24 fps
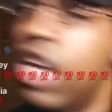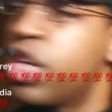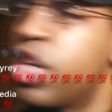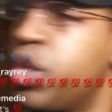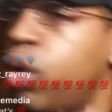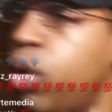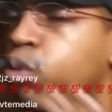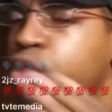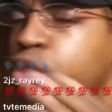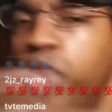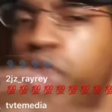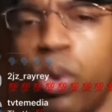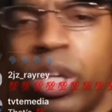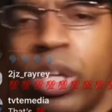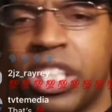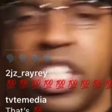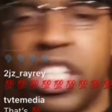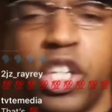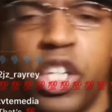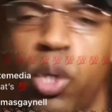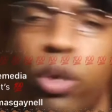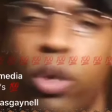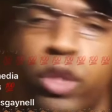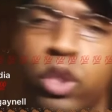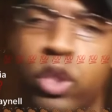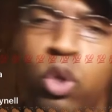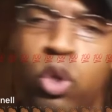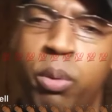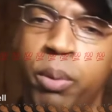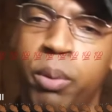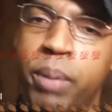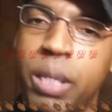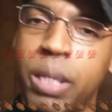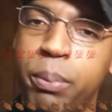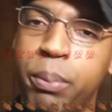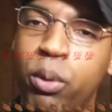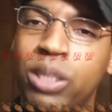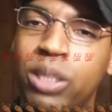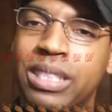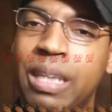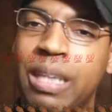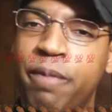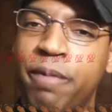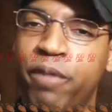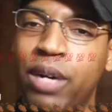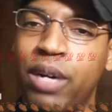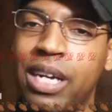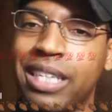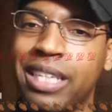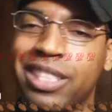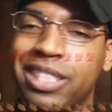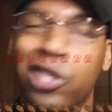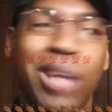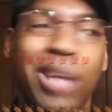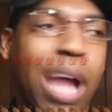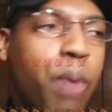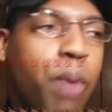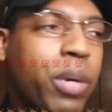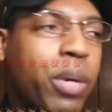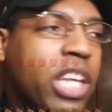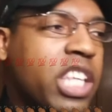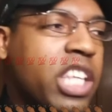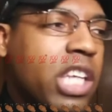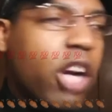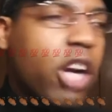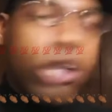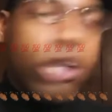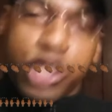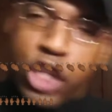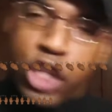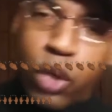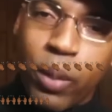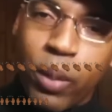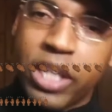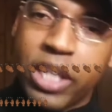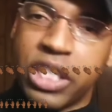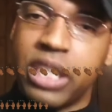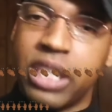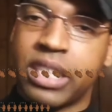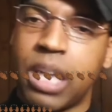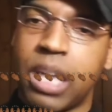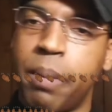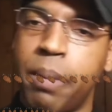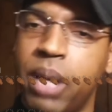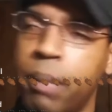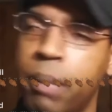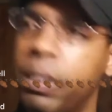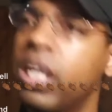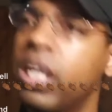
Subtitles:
You don't do this to no other group of people except for us. So now when the younger generation is coming up and